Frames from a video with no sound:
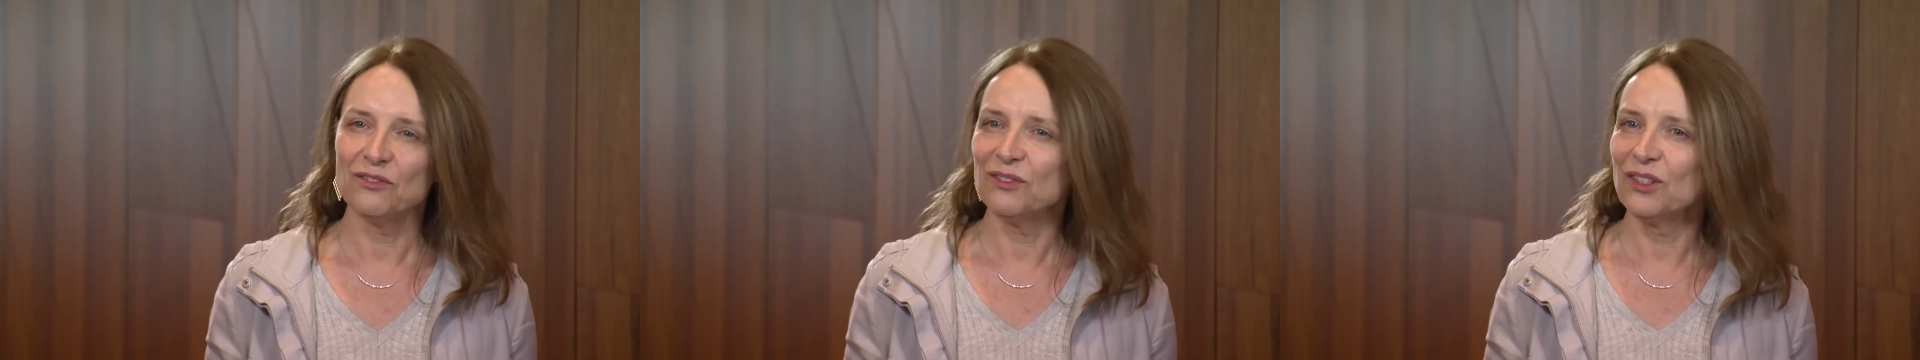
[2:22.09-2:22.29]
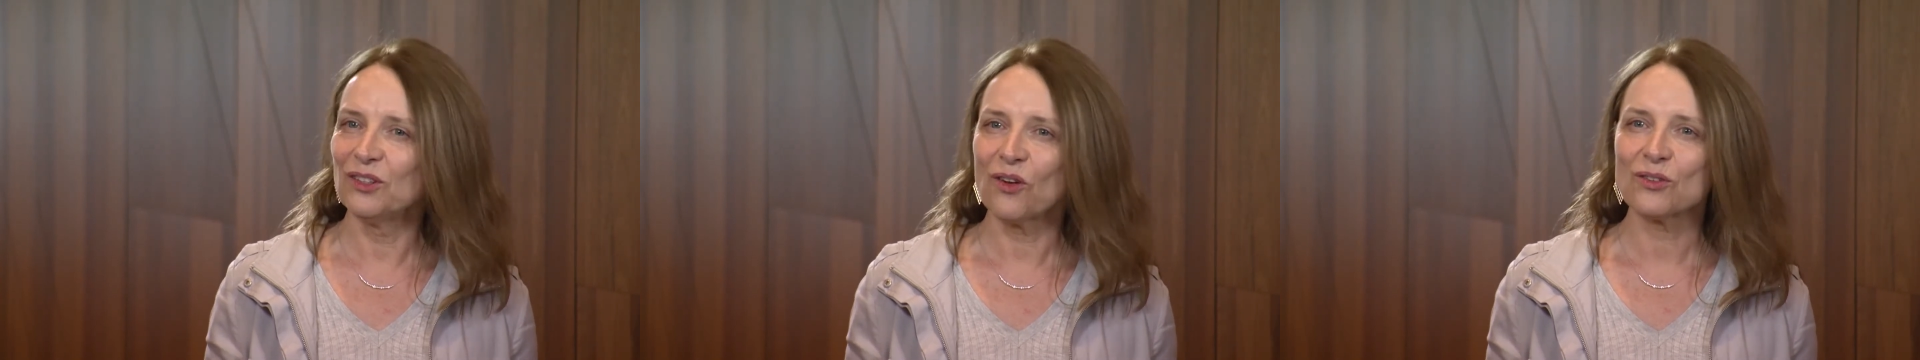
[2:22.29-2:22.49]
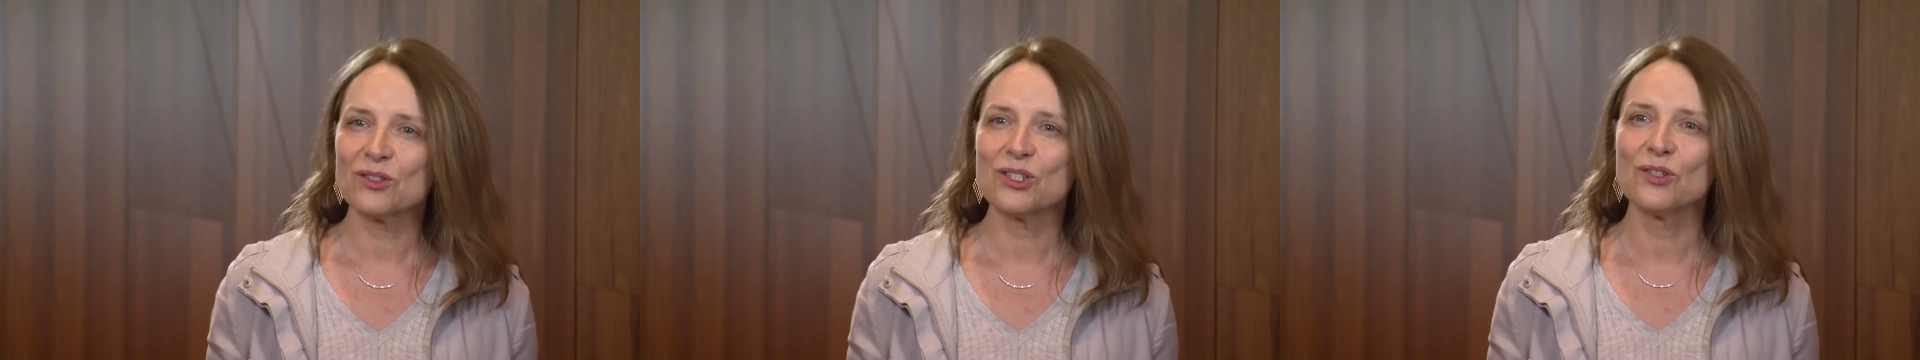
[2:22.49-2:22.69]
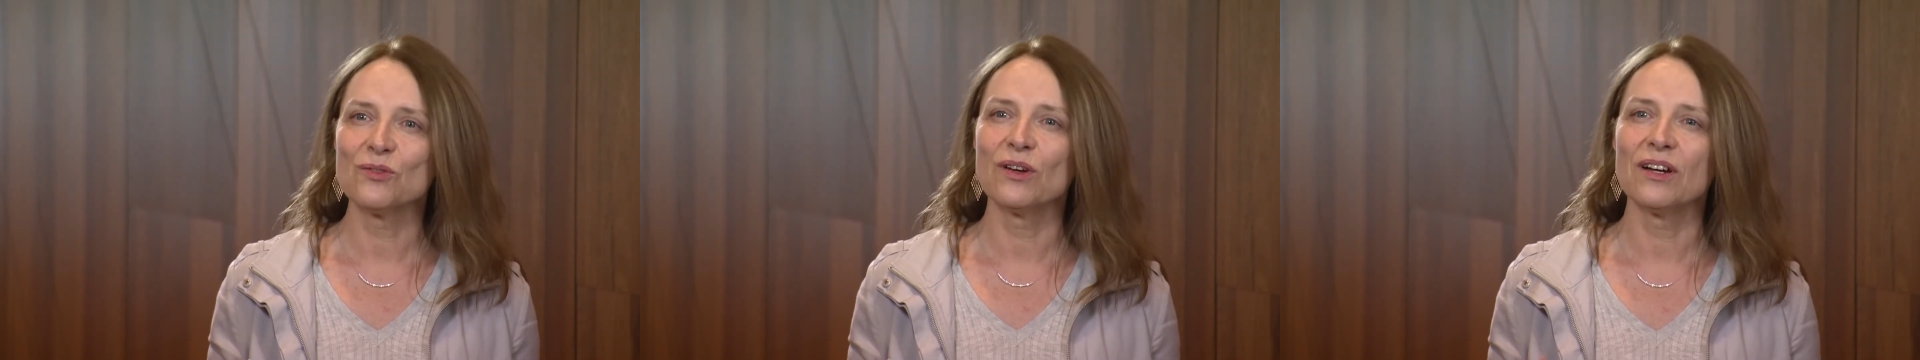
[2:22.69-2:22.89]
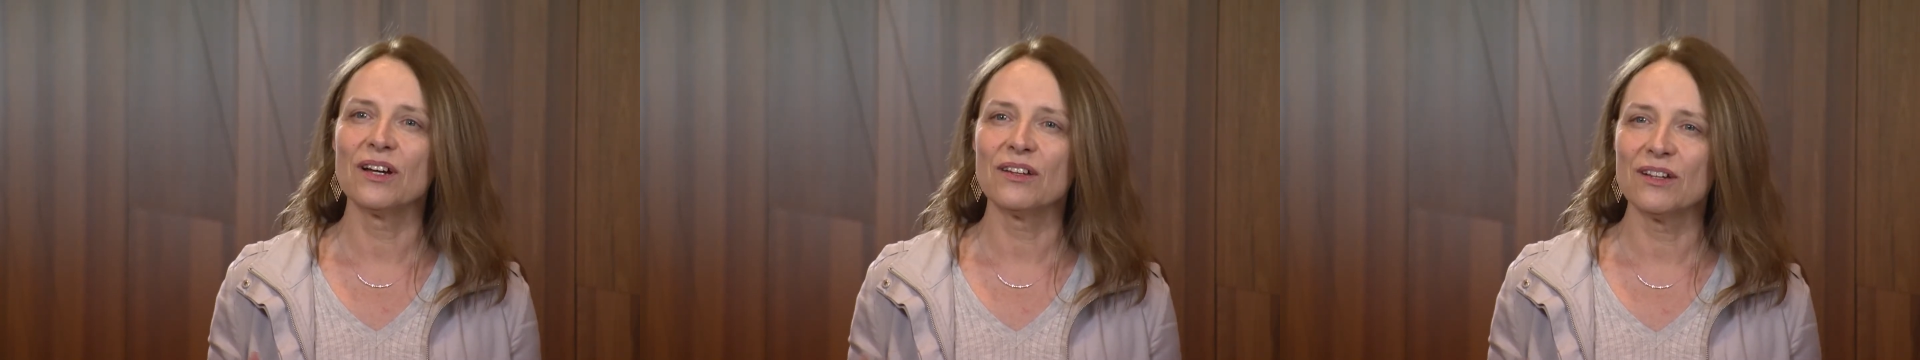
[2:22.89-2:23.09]
you know,
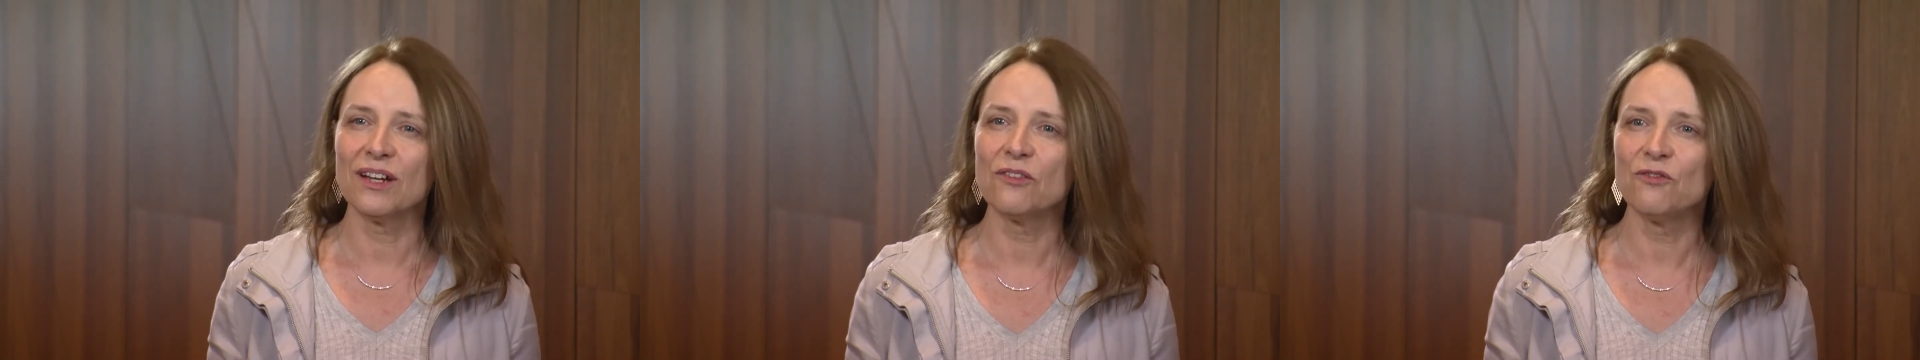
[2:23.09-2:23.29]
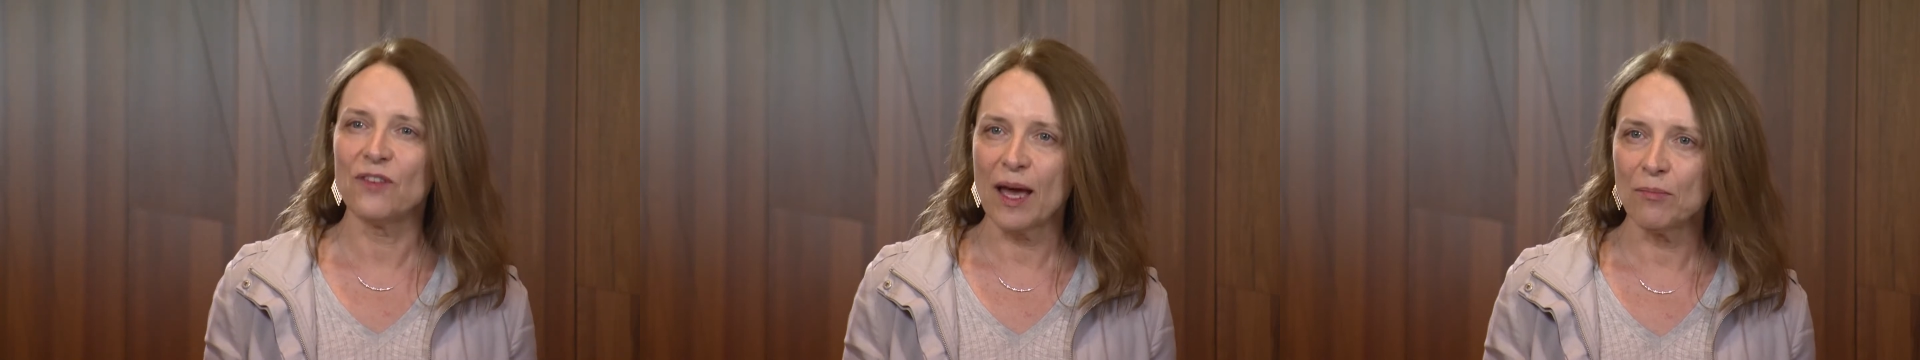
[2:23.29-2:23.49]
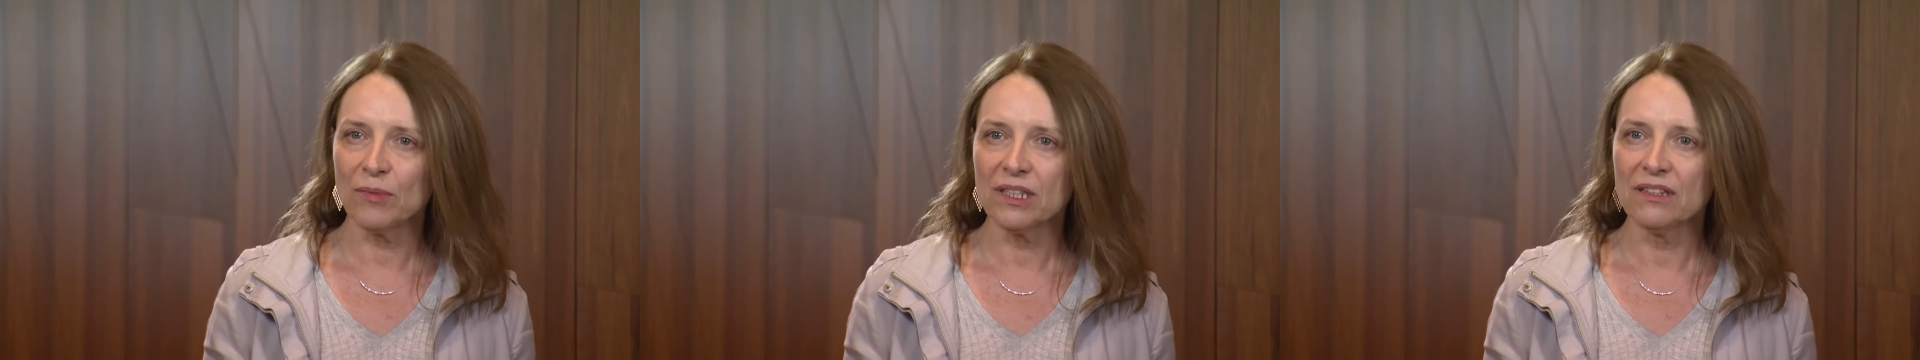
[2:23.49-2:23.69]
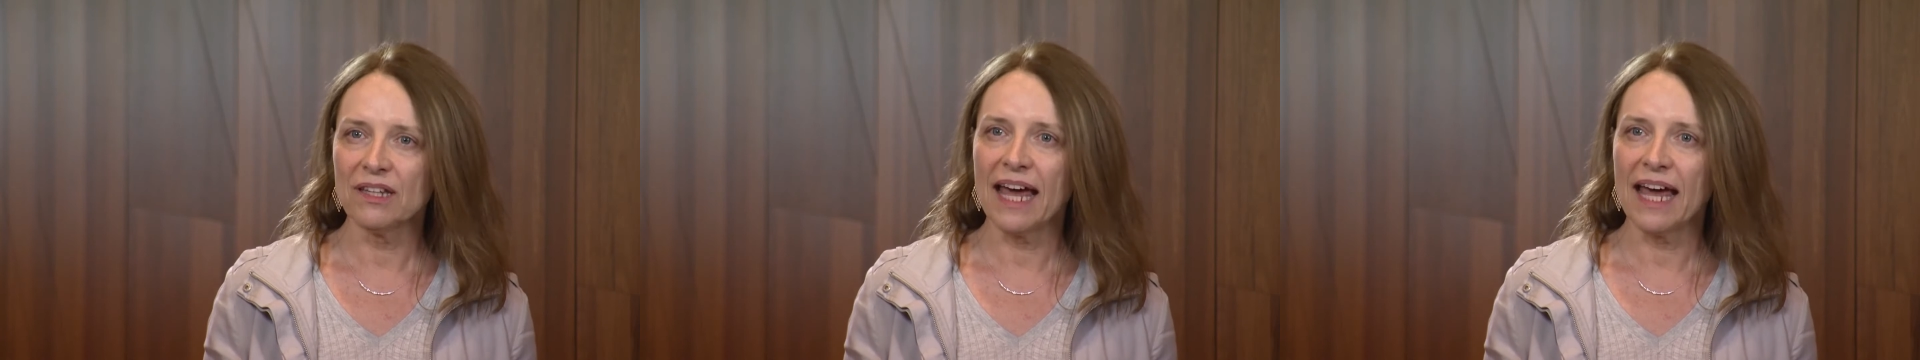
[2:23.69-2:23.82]
to a, a family